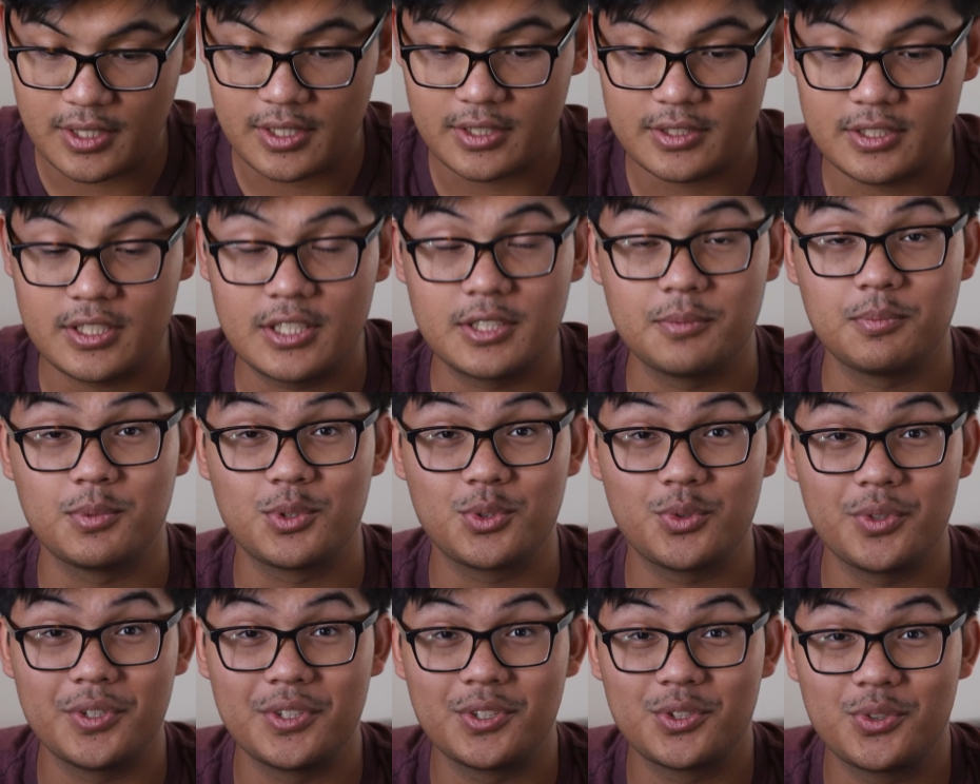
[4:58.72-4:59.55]
It says
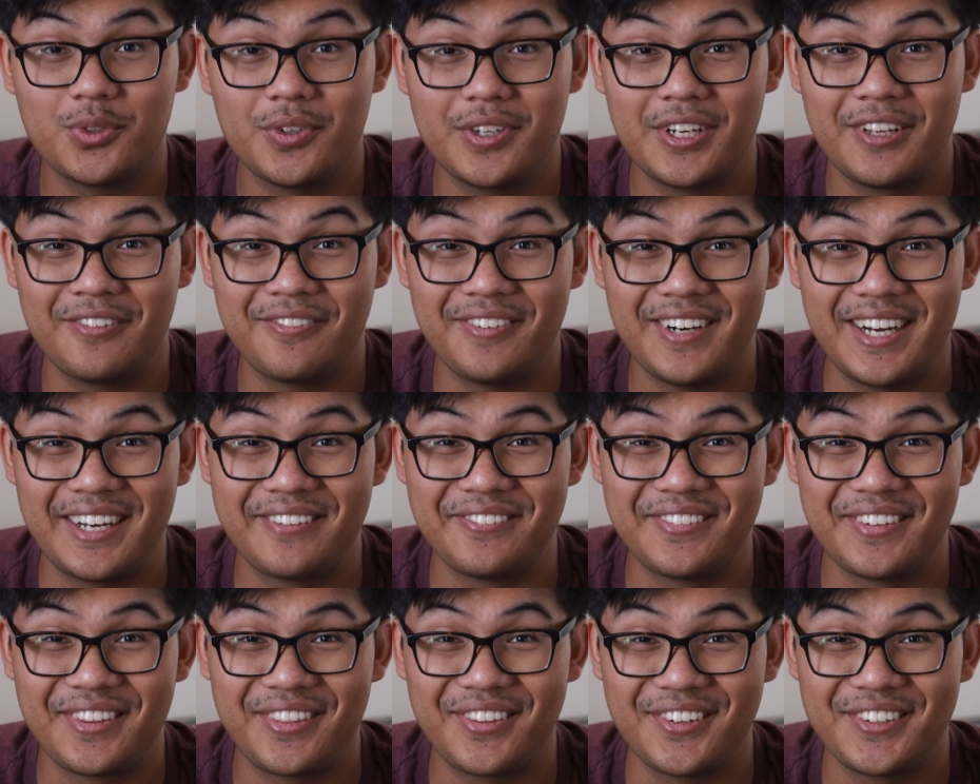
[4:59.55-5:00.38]
between
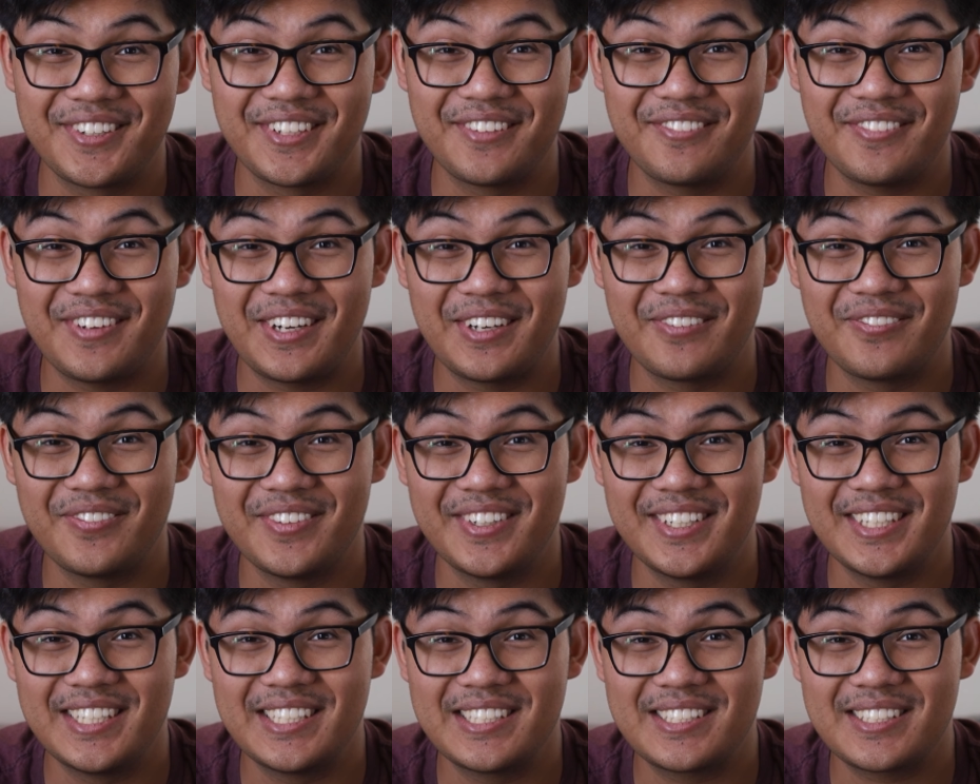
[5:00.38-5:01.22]
25 and 35
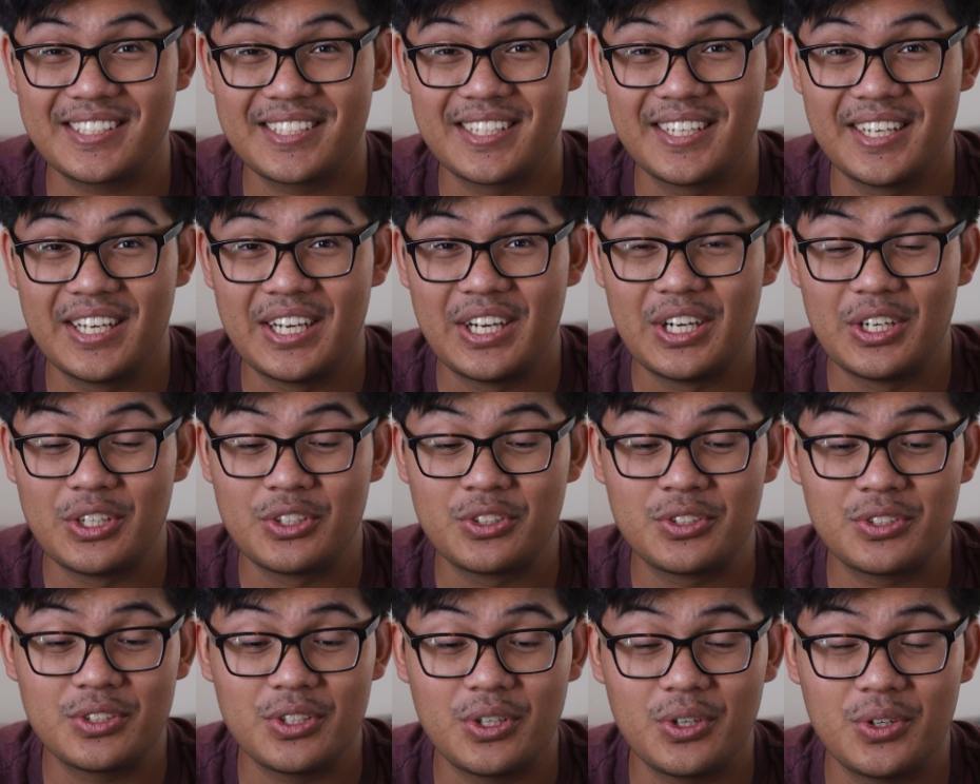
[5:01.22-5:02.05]
minutes.
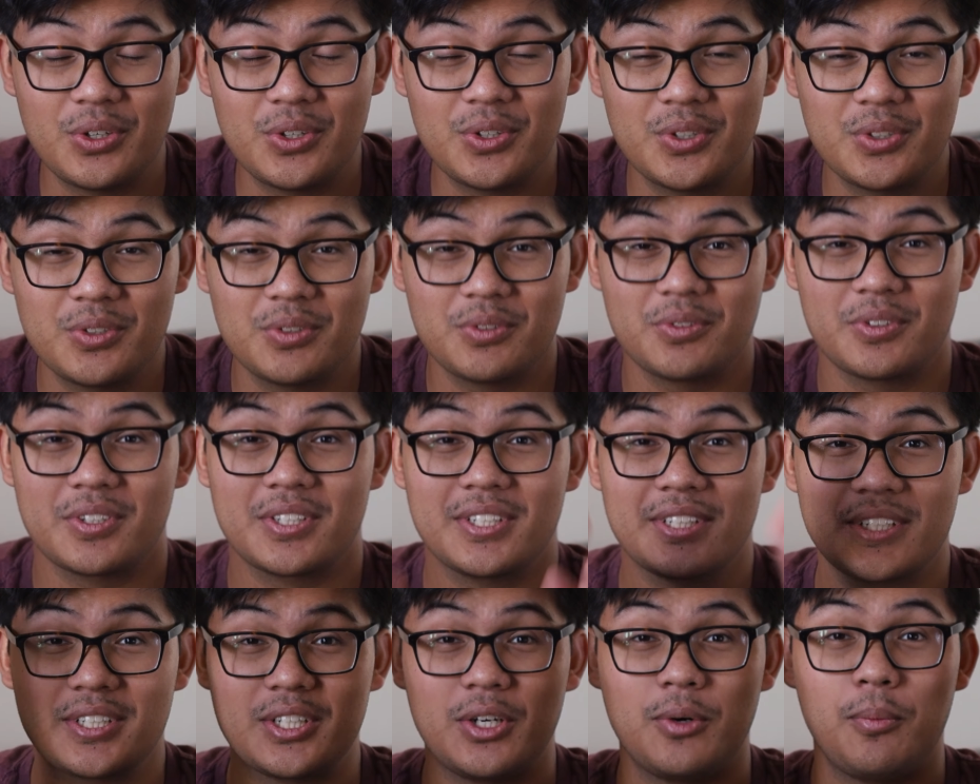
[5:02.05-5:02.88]
So we're
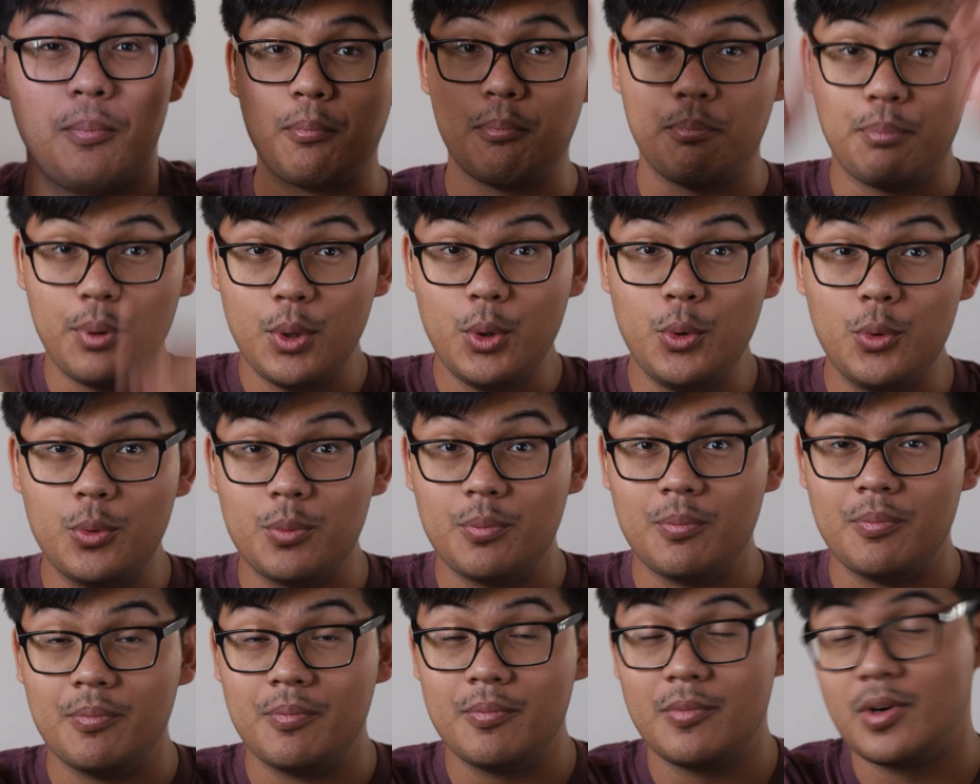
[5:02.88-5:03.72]
gonna go
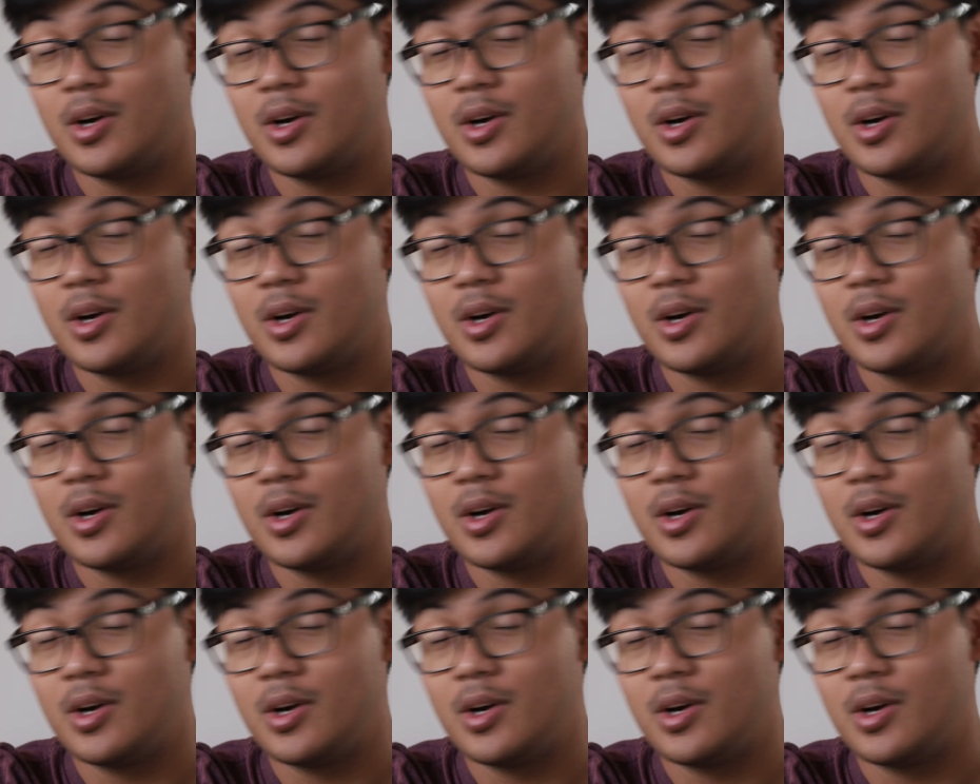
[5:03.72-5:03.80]
boom.